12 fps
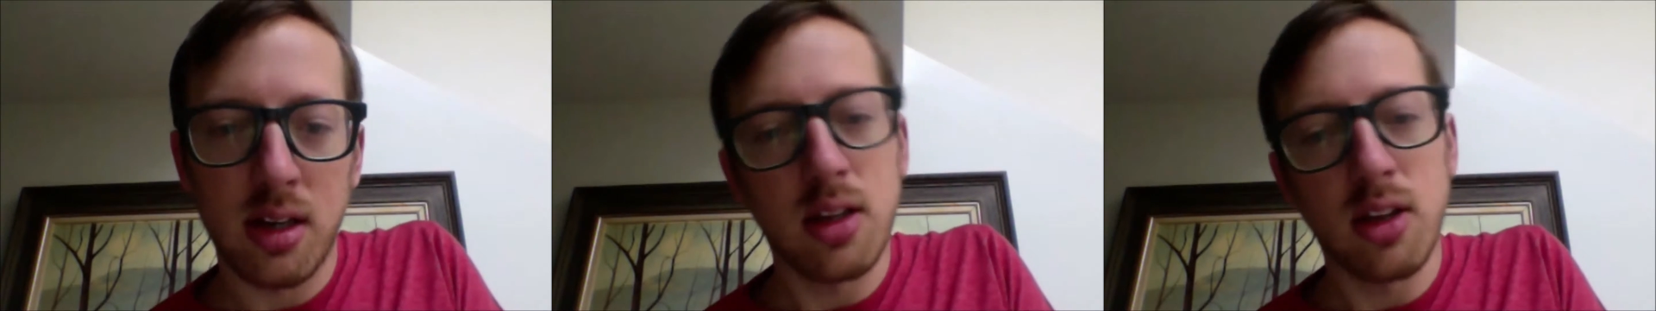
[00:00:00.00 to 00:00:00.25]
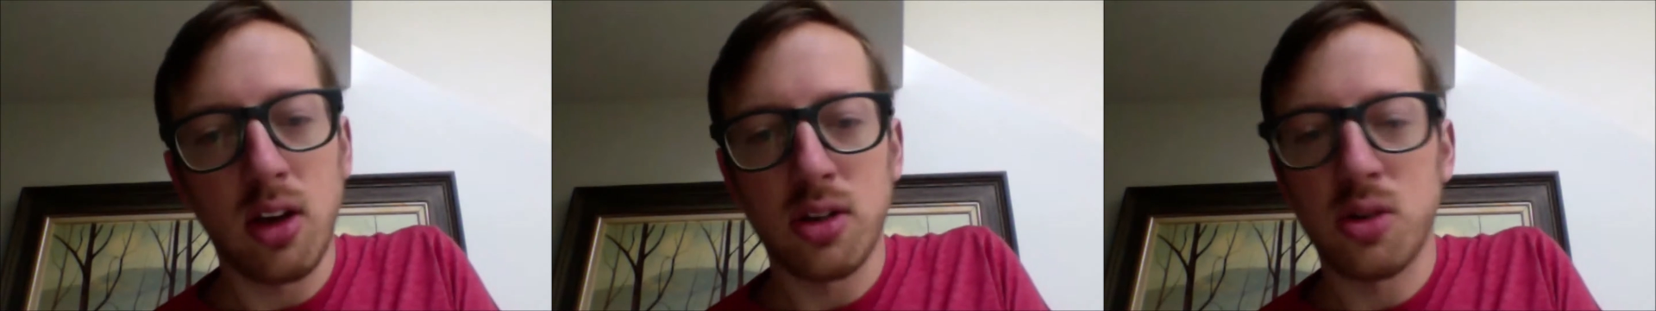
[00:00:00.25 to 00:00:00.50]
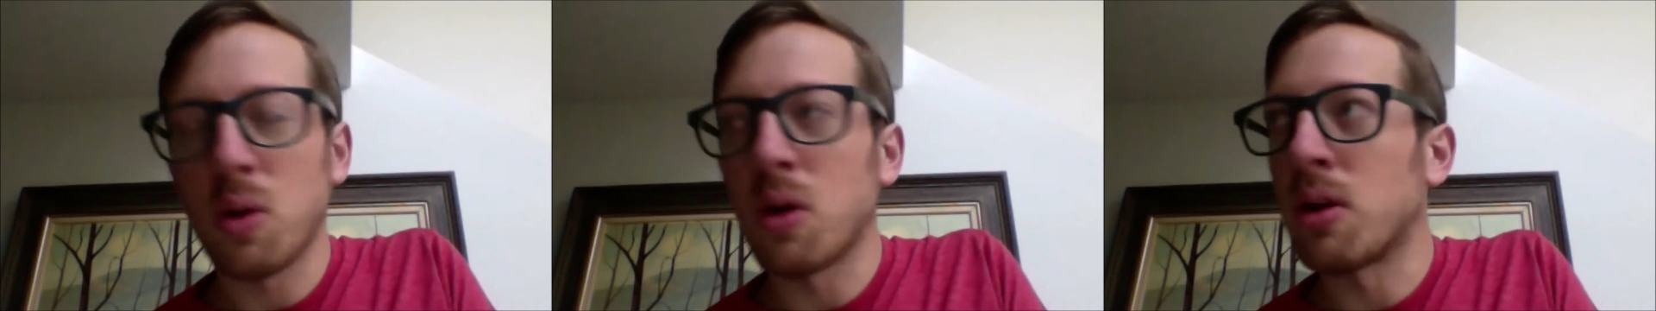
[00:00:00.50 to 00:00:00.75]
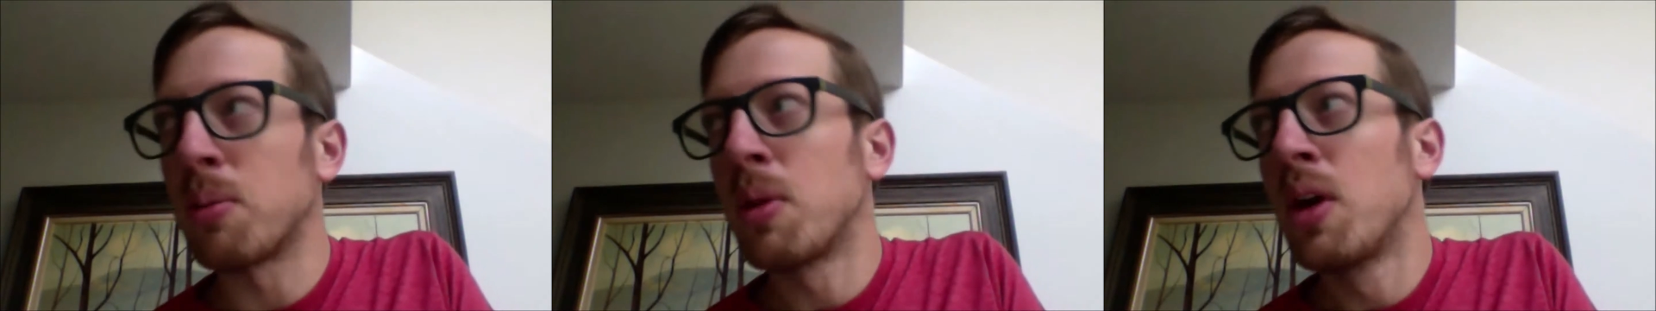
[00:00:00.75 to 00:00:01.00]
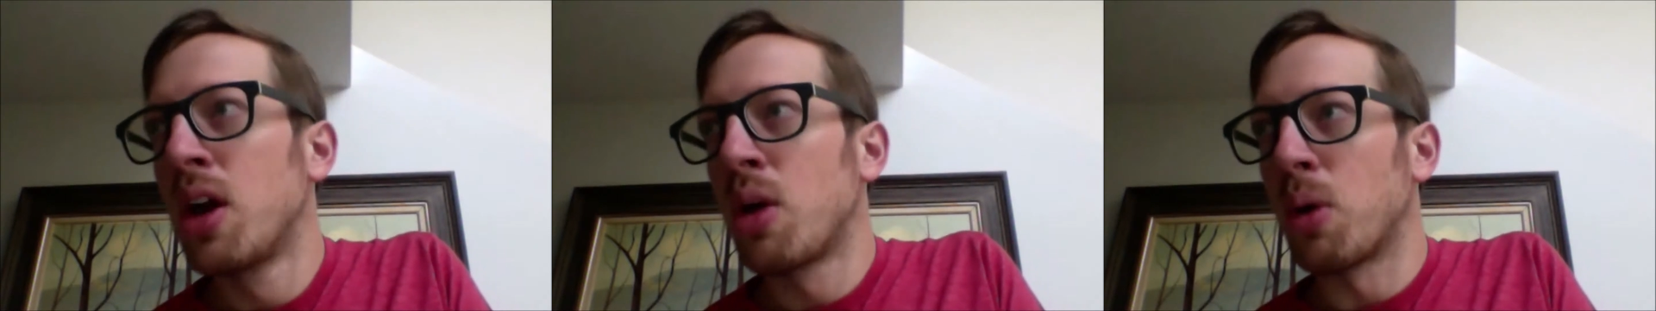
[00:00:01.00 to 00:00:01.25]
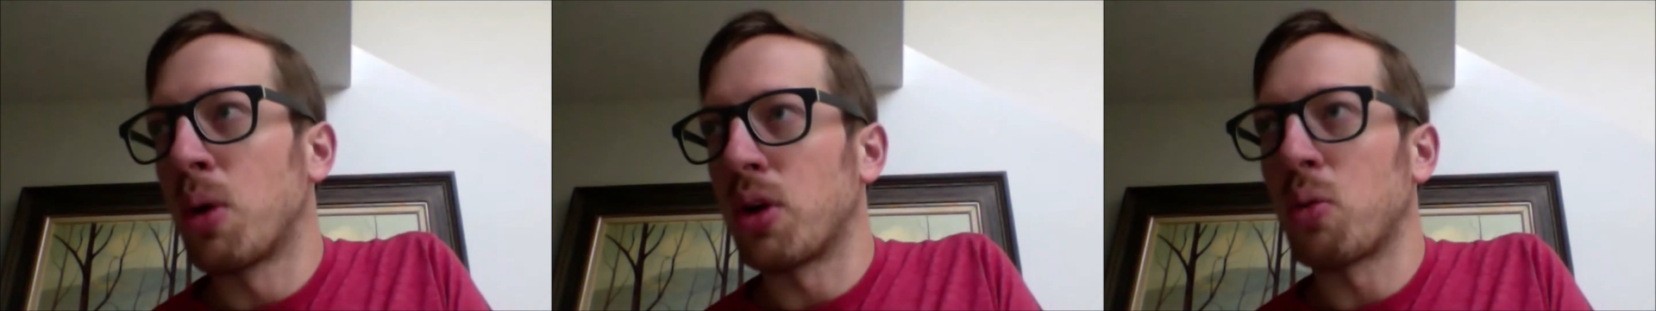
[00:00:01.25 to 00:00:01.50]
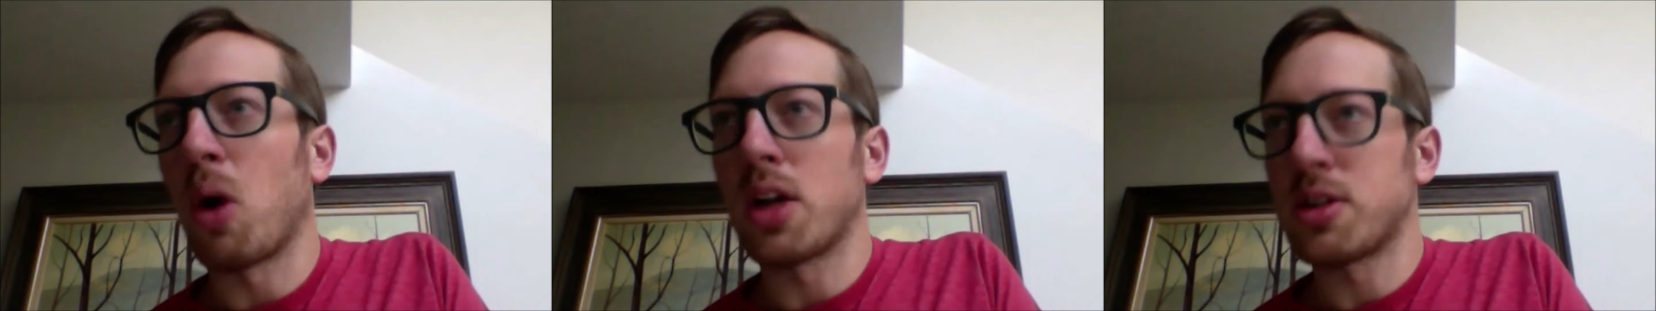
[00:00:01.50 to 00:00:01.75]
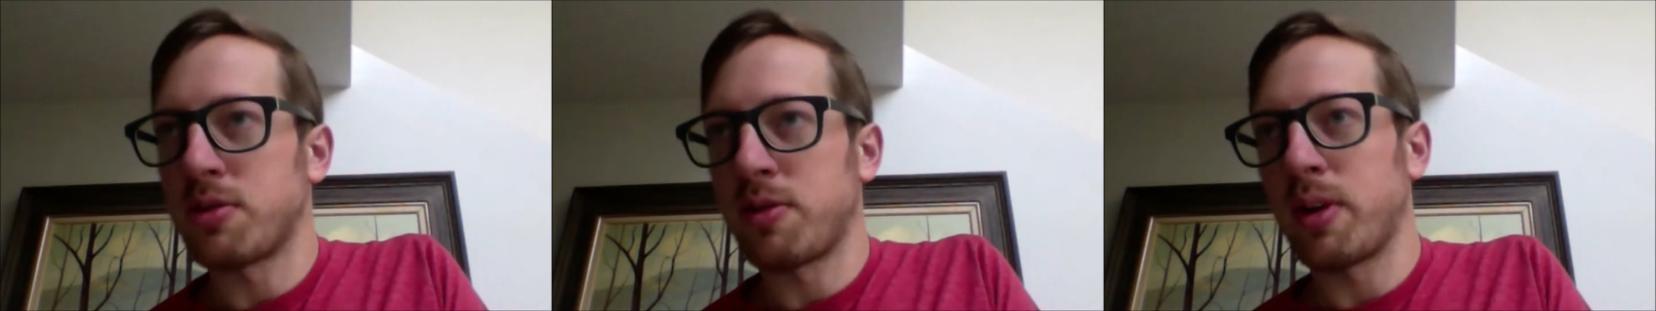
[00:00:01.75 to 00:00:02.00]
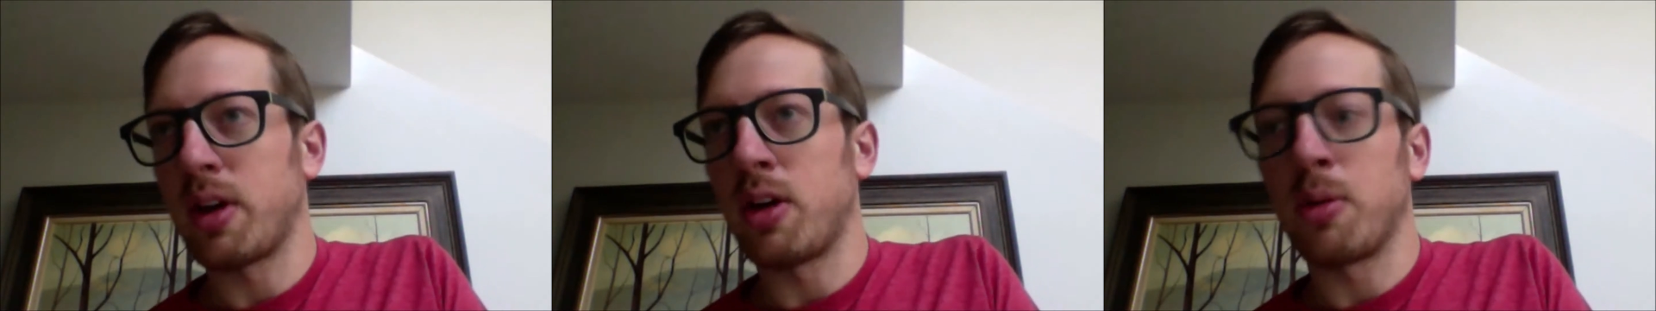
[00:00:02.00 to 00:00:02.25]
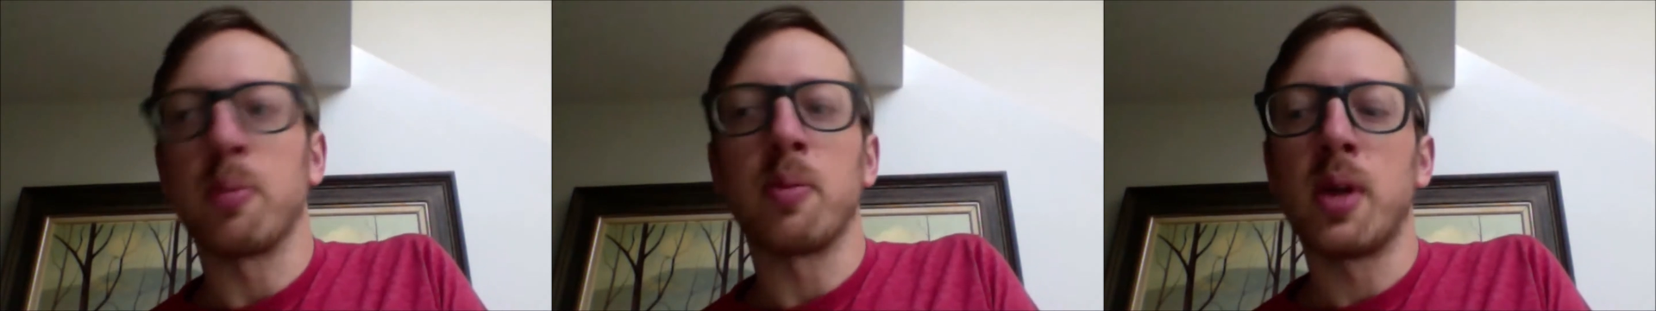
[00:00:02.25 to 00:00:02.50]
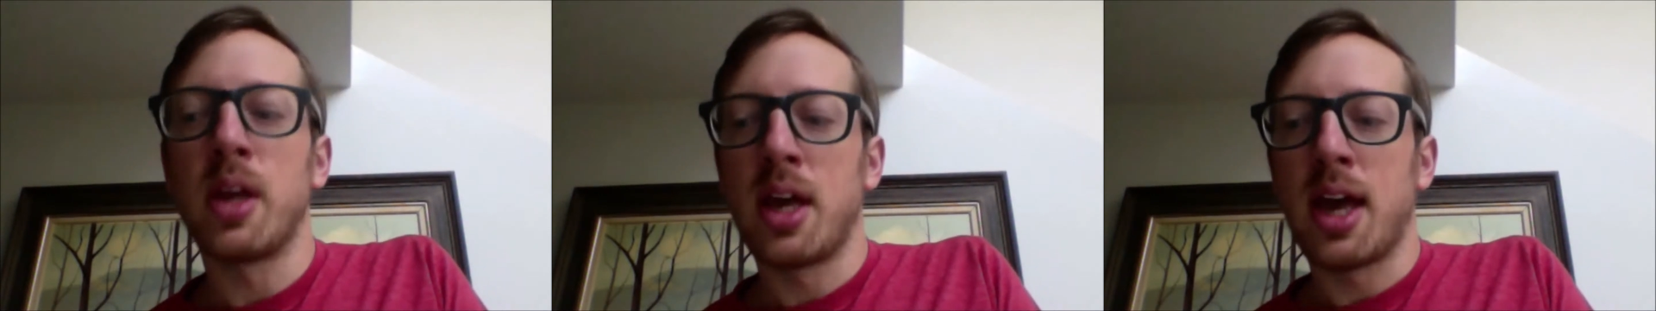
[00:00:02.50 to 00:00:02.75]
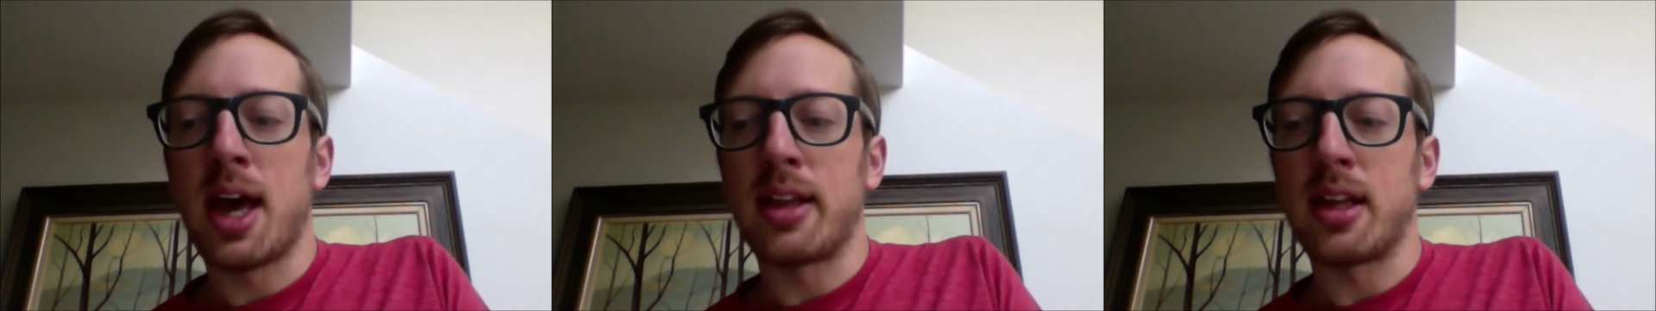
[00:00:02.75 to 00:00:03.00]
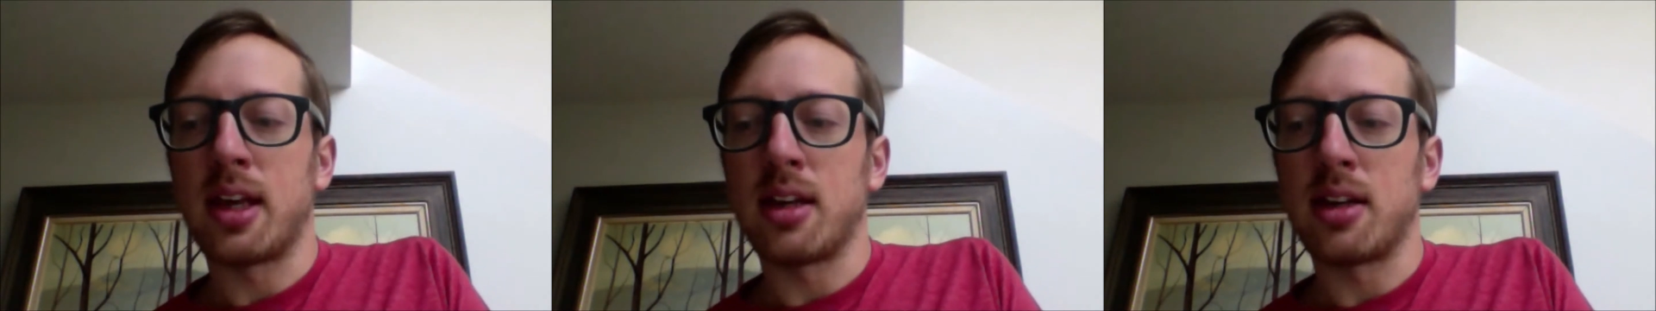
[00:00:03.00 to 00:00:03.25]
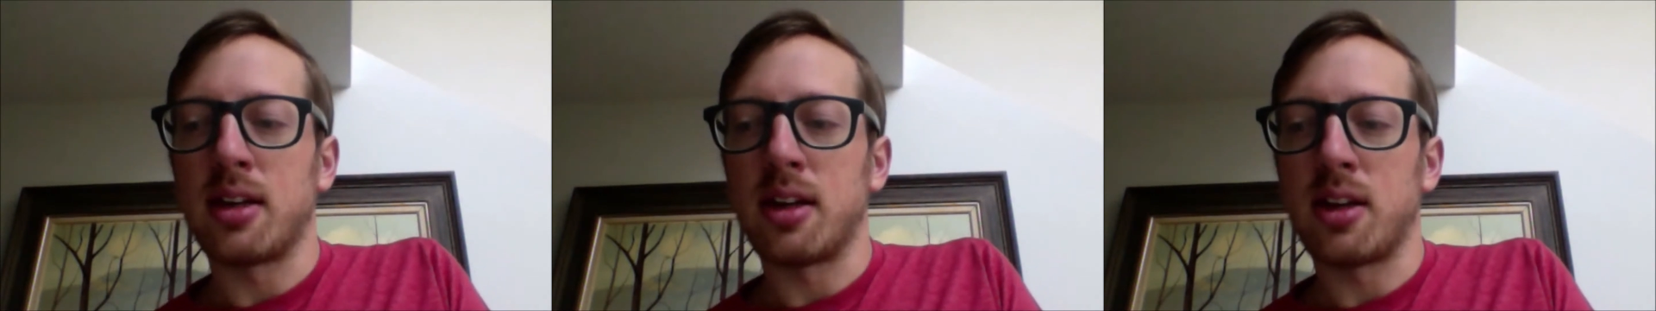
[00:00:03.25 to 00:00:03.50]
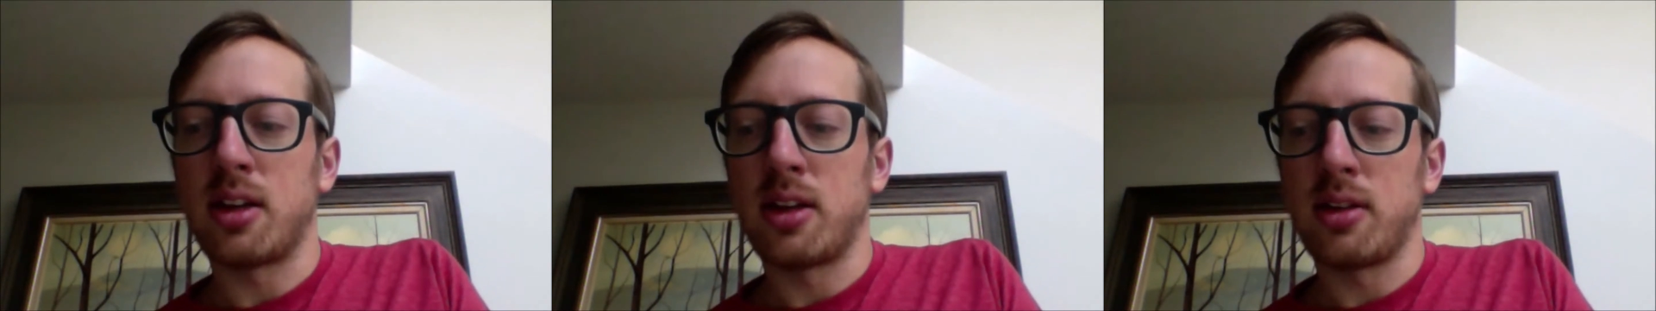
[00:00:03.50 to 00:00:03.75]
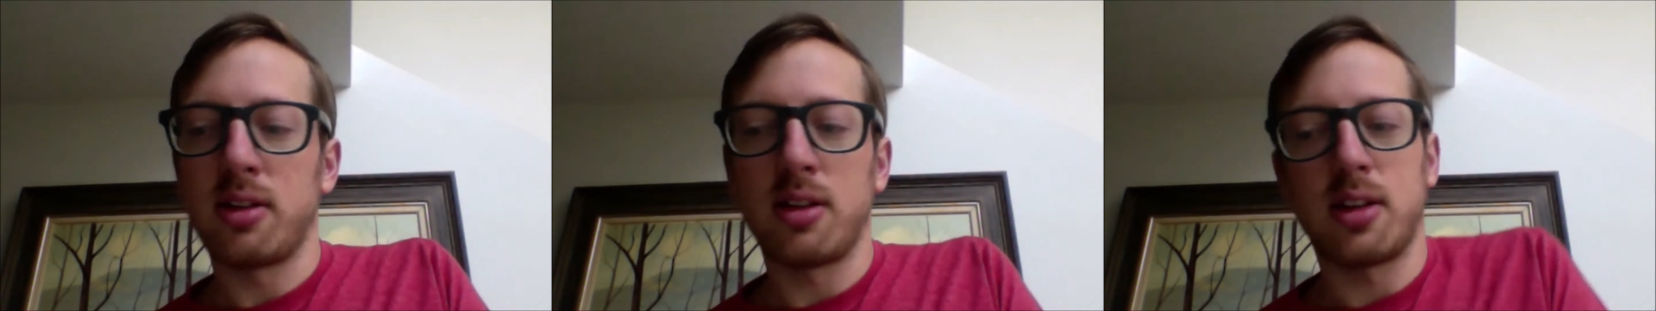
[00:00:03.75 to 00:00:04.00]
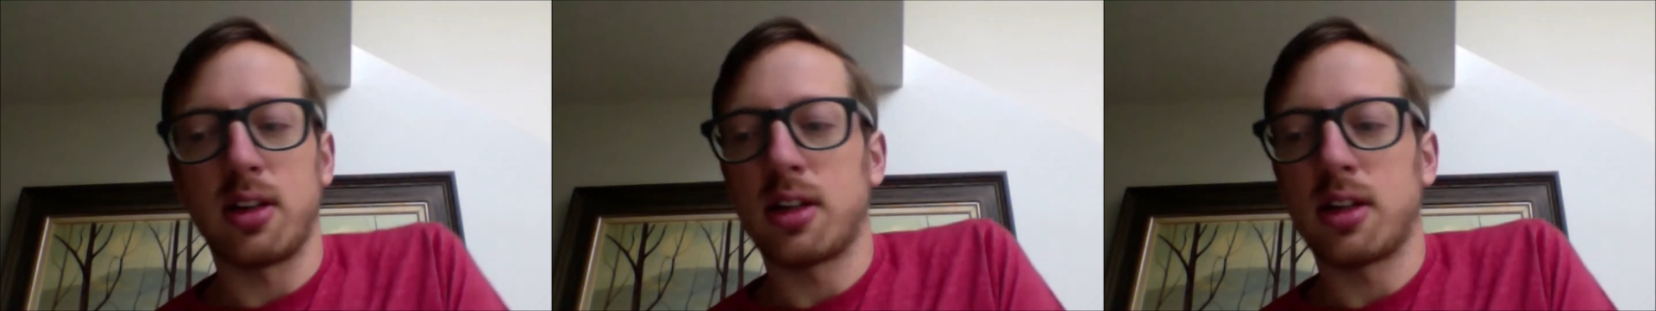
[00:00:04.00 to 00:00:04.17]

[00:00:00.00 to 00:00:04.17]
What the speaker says: the auditorium where you'd watch a film, and then the